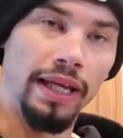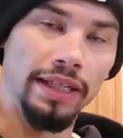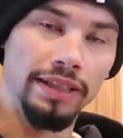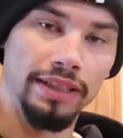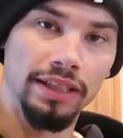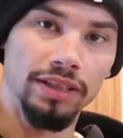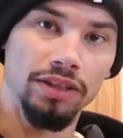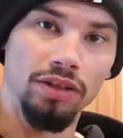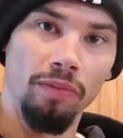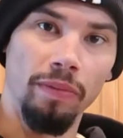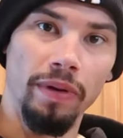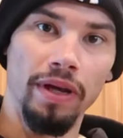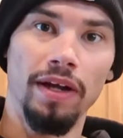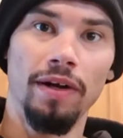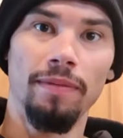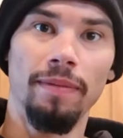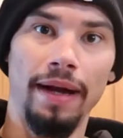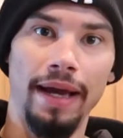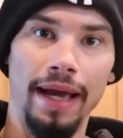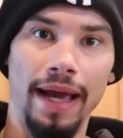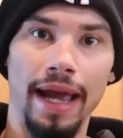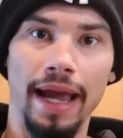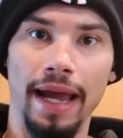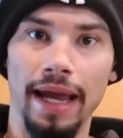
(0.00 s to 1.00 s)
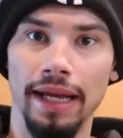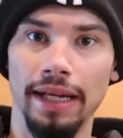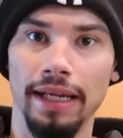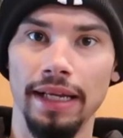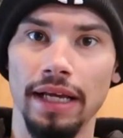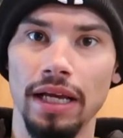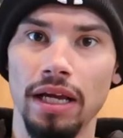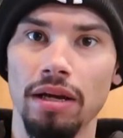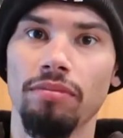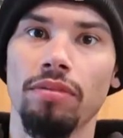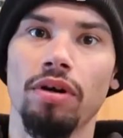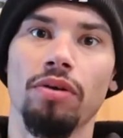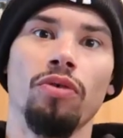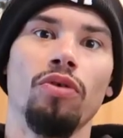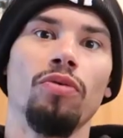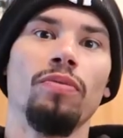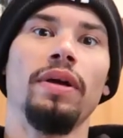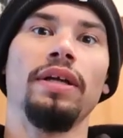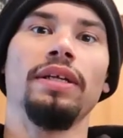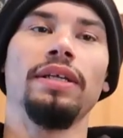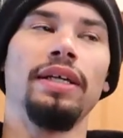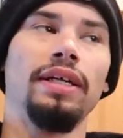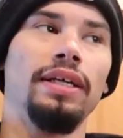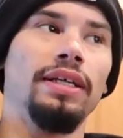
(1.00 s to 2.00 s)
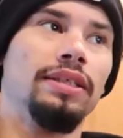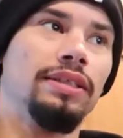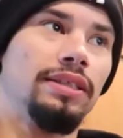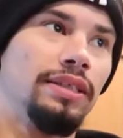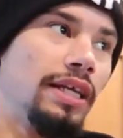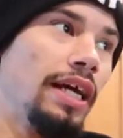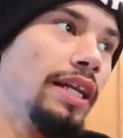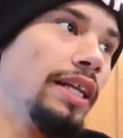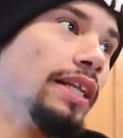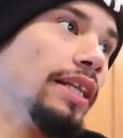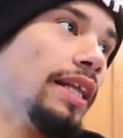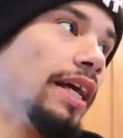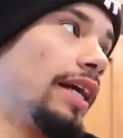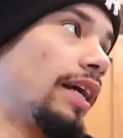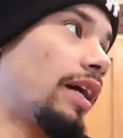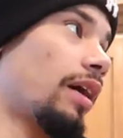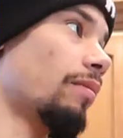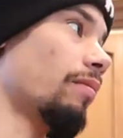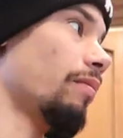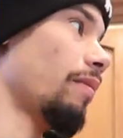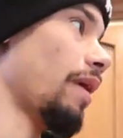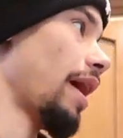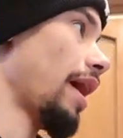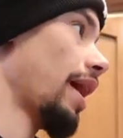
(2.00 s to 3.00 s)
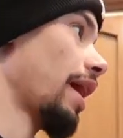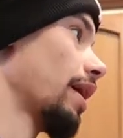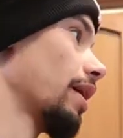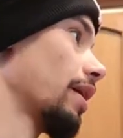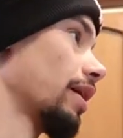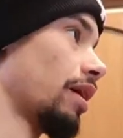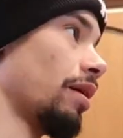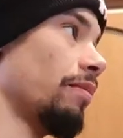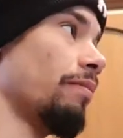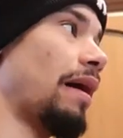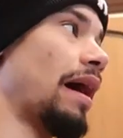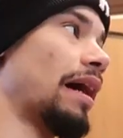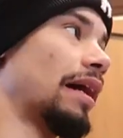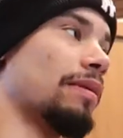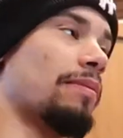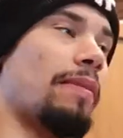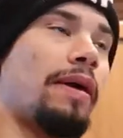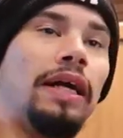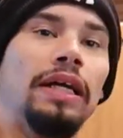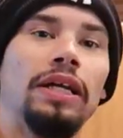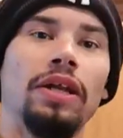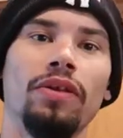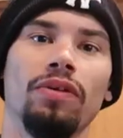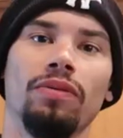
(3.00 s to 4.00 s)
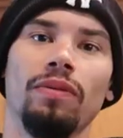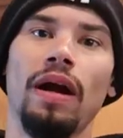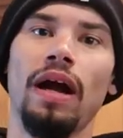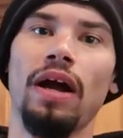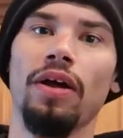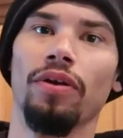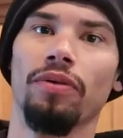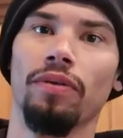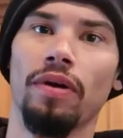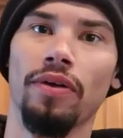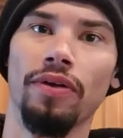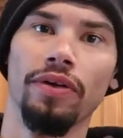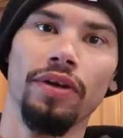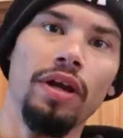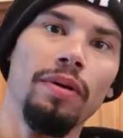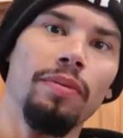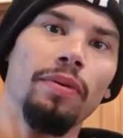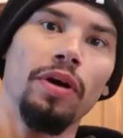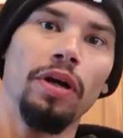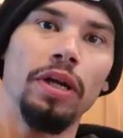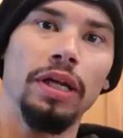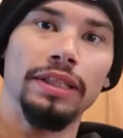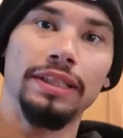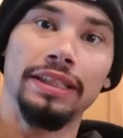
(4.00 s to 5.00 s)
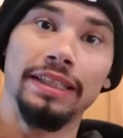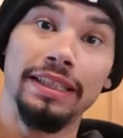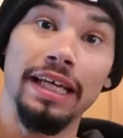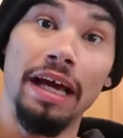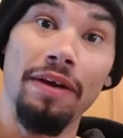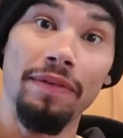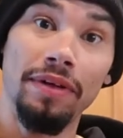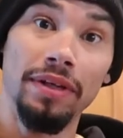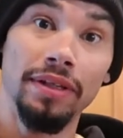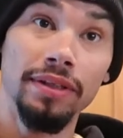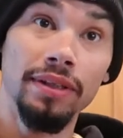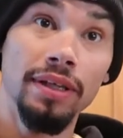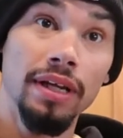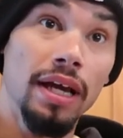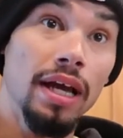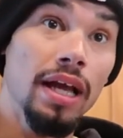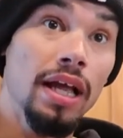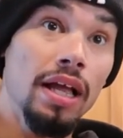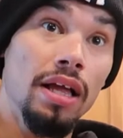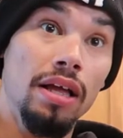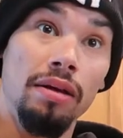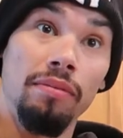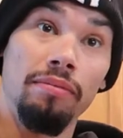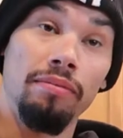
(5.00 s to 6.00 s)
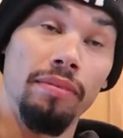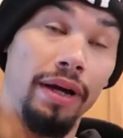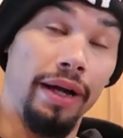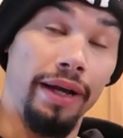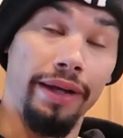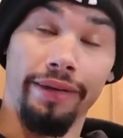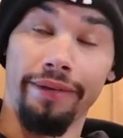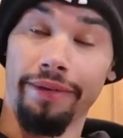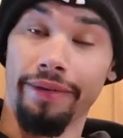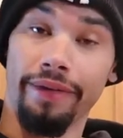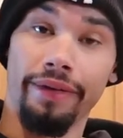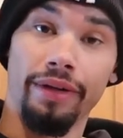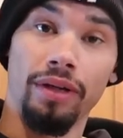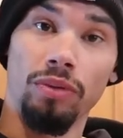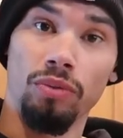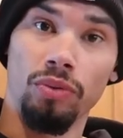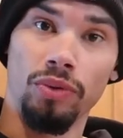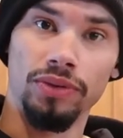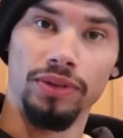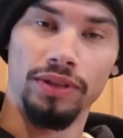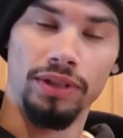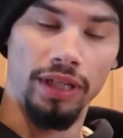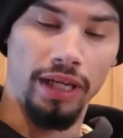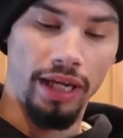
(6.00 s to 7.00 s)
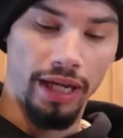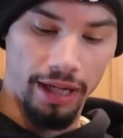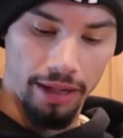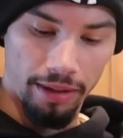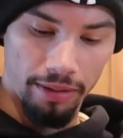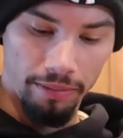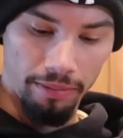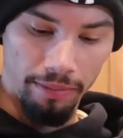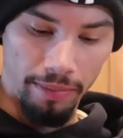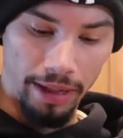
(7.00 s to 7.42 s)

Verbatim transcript: It says they'll be here by 8. My roommate said that they come back and make another round around the neighborhood at 7, but we'll see.